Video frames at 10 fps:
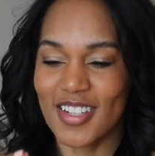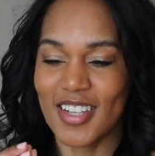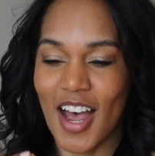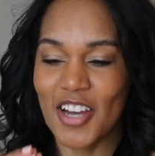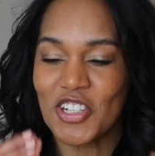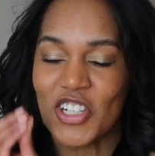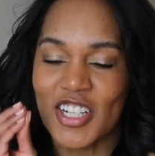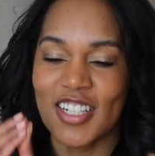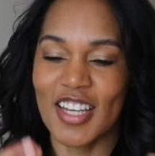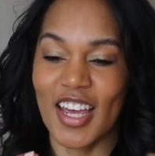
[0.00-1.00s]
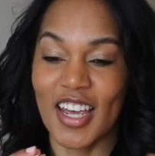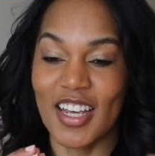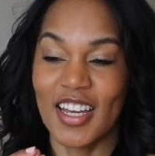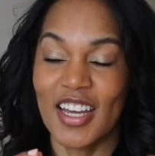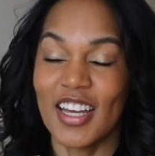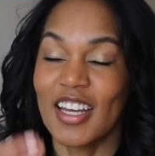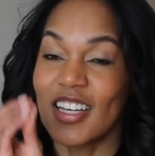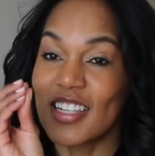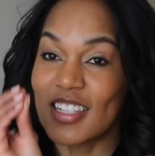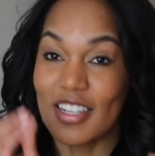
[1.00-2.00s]
side chick day
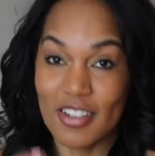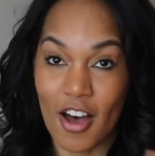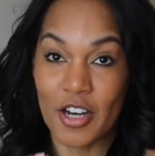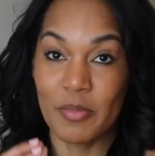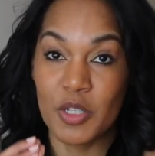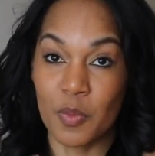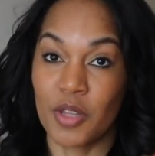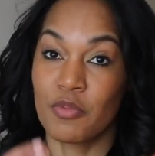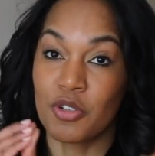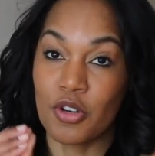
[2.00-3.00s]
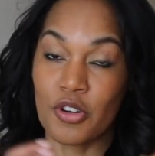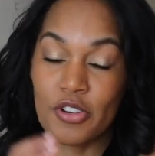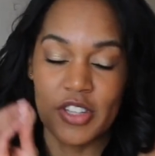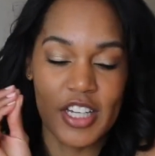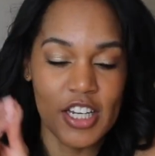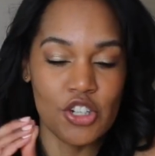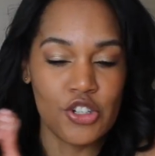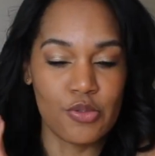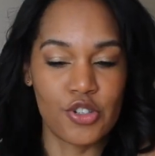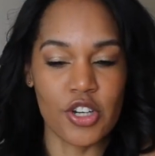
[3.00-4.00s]
is synonymous with return the
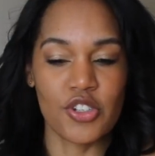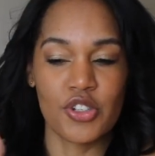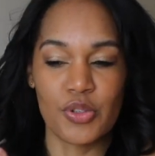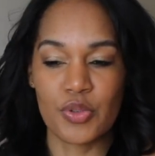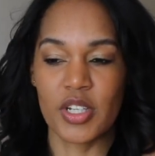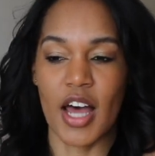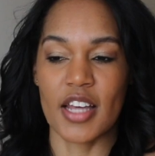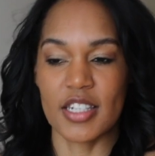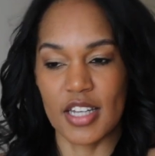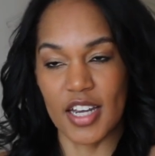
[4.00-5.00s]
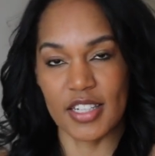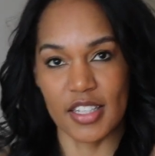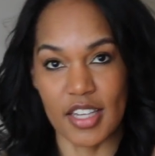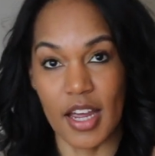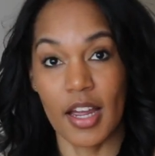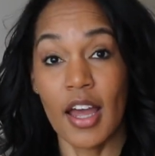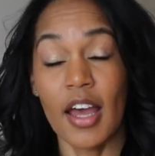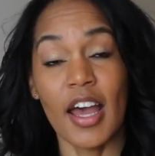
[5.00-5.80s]
issue just used last night today.